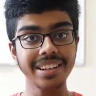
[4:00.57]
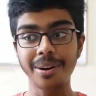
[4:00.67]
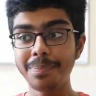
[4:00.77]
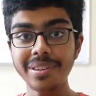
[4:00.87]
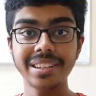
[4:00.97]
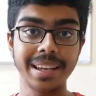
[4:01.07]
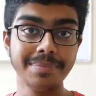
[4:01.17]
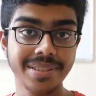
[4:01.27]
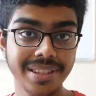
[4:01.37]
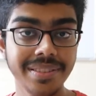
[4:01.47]
computer can
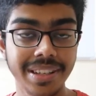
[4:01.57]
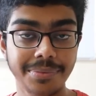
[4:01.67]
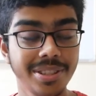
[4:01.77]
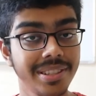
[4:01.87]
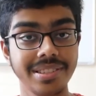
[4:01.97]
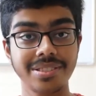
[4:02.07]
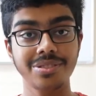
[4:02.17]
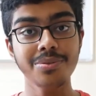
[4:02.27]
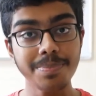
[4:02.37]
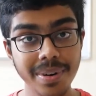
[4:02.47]
perceive it, which is
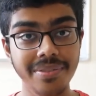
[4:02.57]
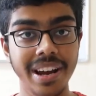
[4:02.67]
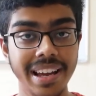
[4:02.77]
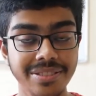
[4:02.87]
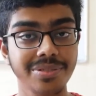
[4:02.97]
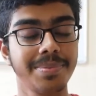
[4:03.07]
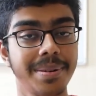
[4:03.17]
super rare and super